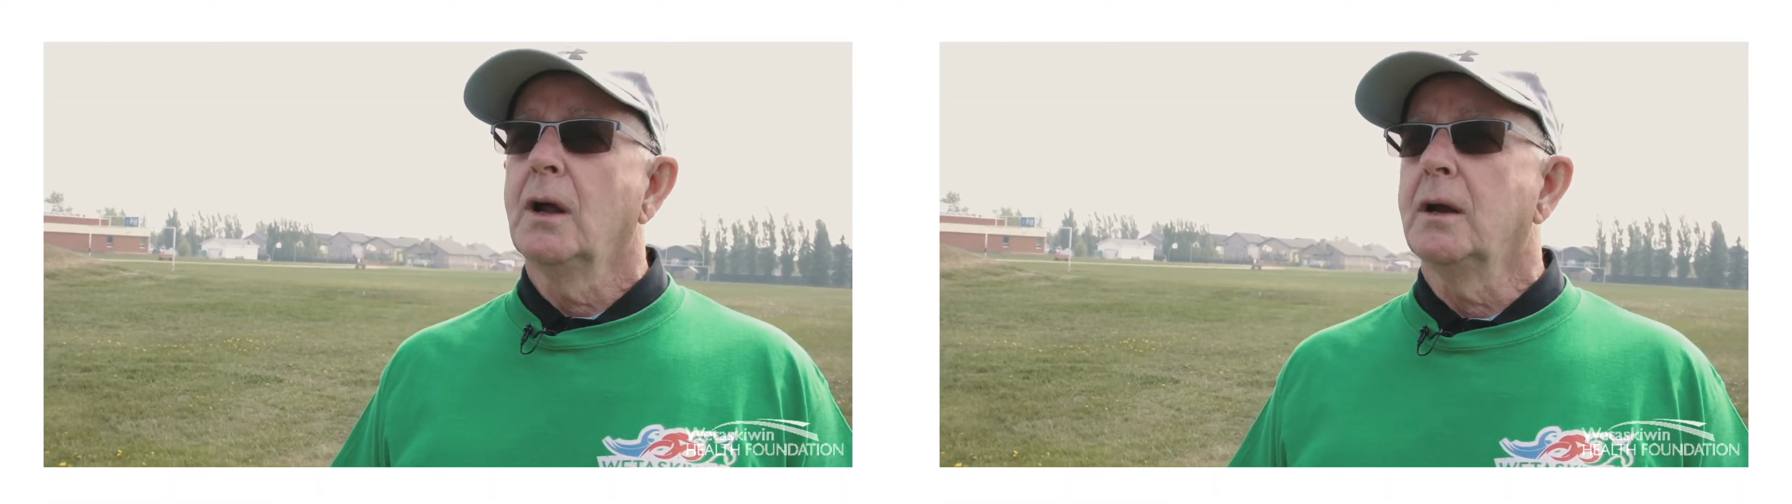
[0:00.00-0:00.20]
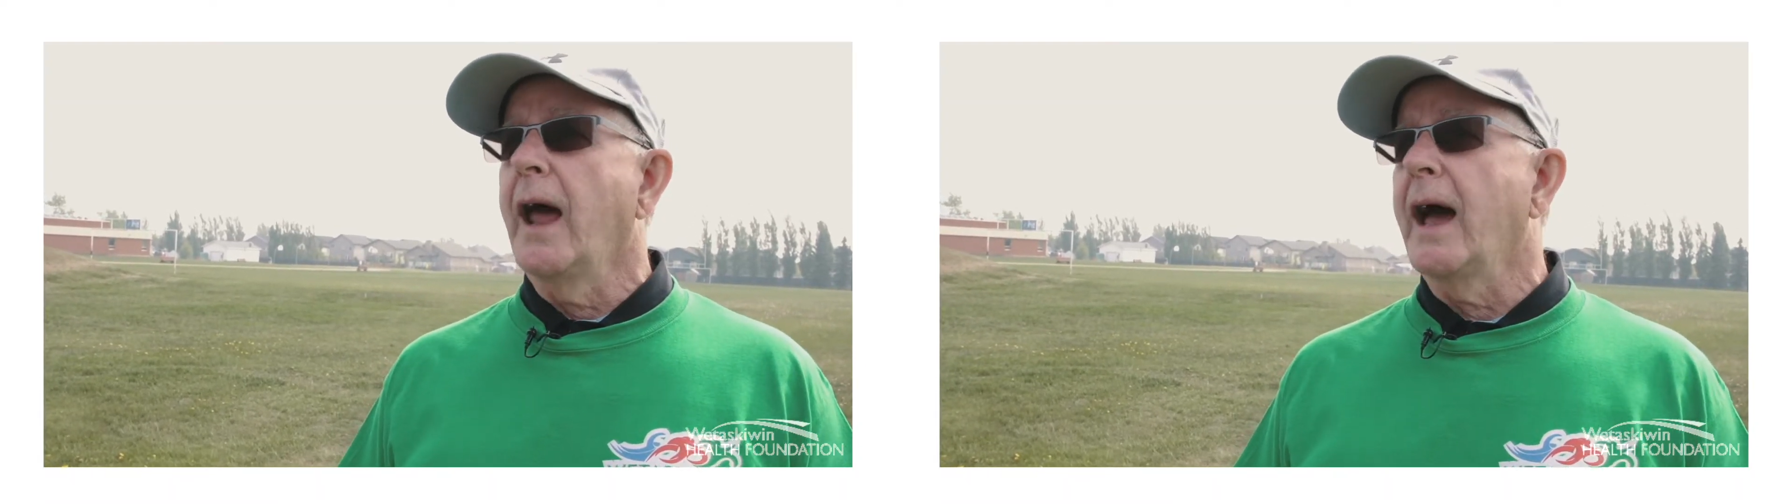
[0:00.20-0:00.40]

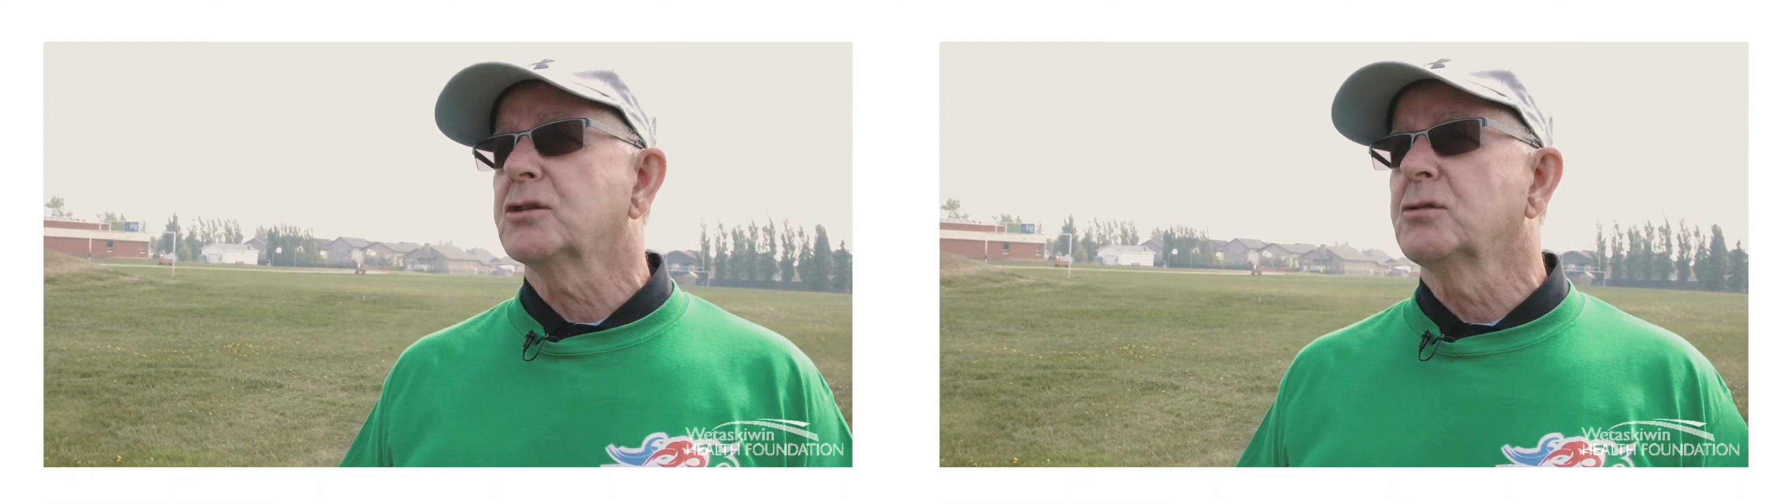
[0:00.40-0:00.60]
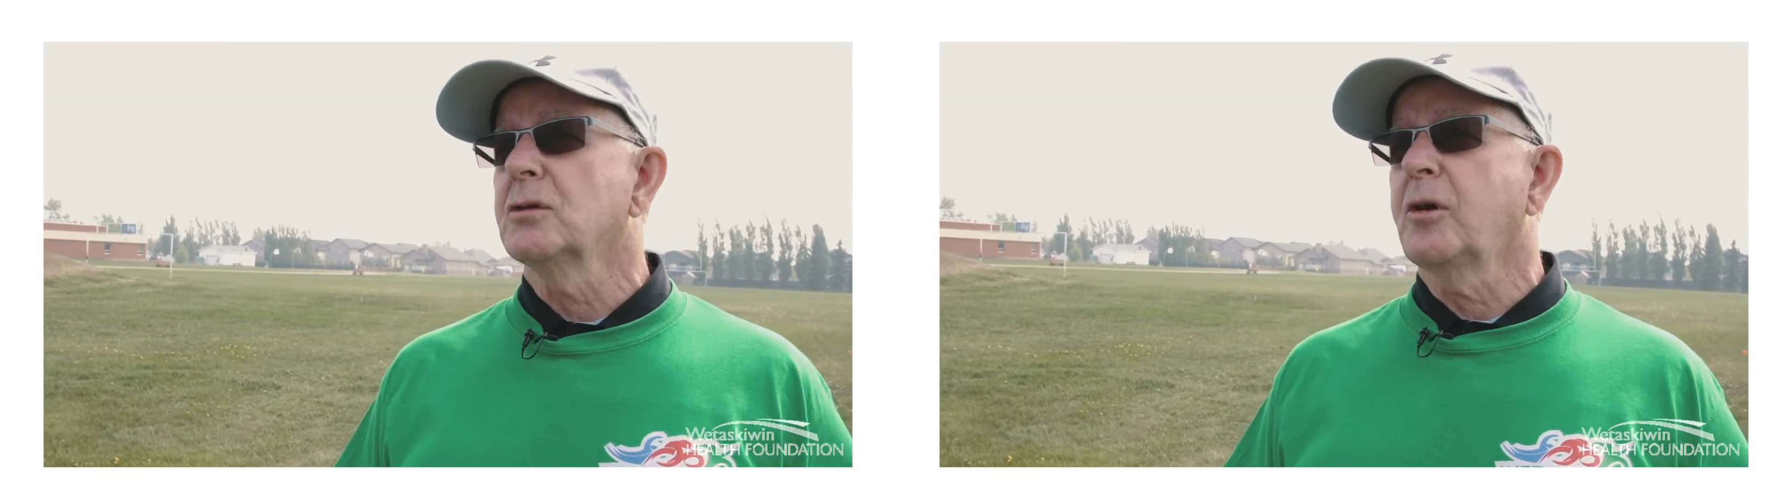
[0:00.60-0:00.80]

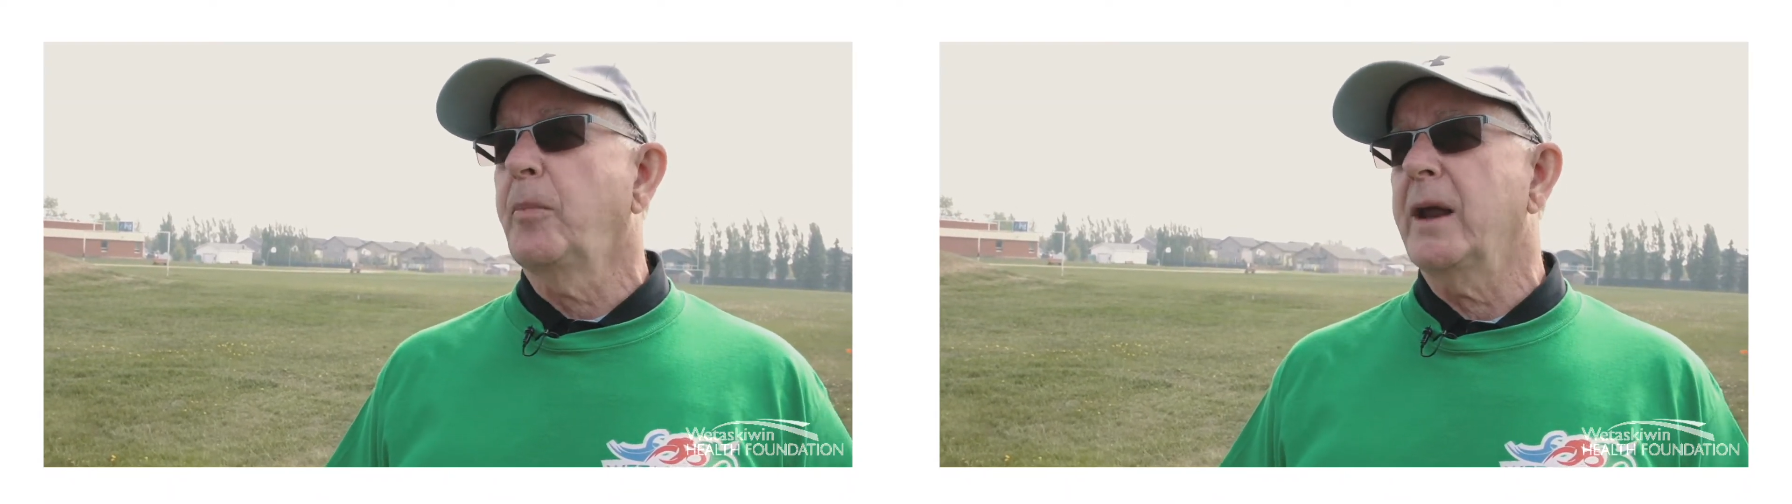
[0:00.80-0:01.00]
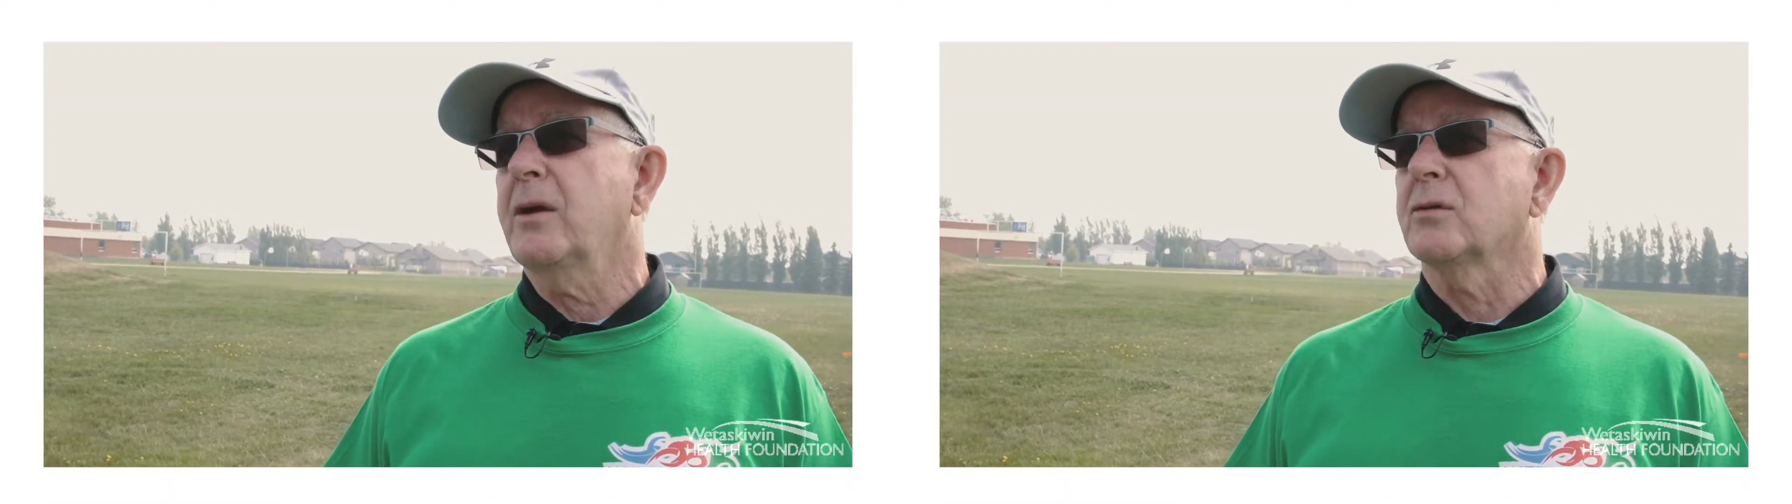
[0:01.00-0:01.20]
national
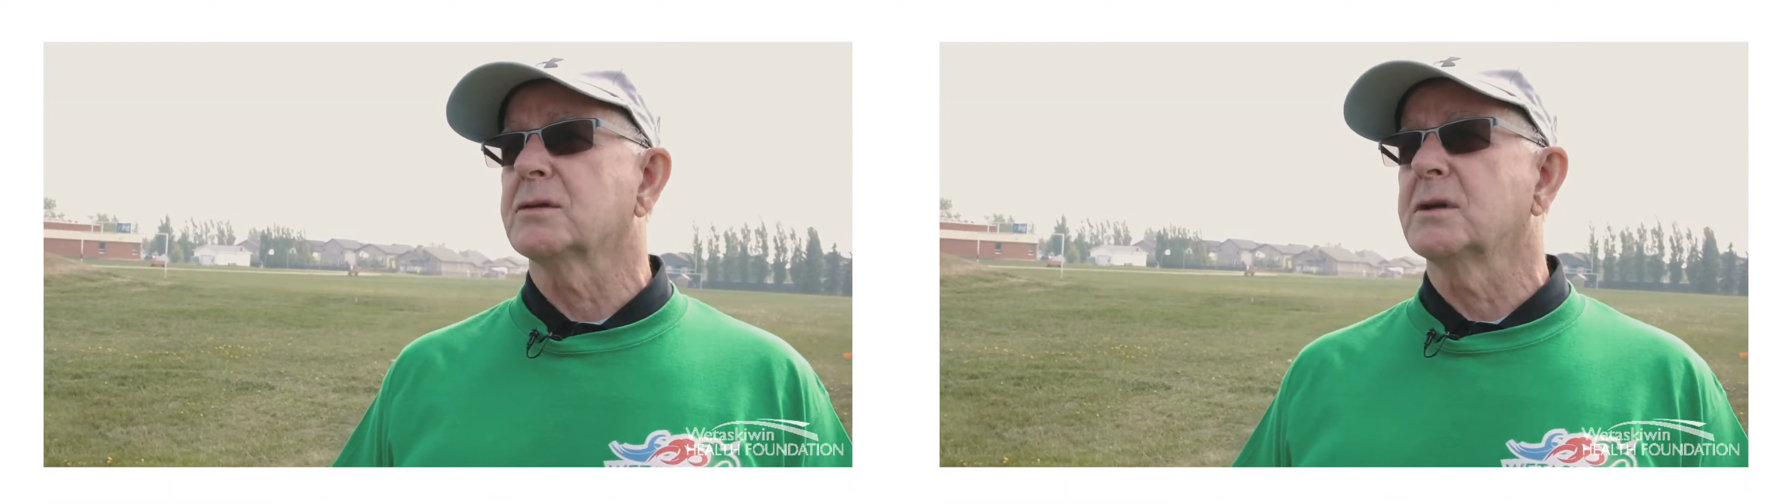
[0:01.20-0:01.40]
competitors.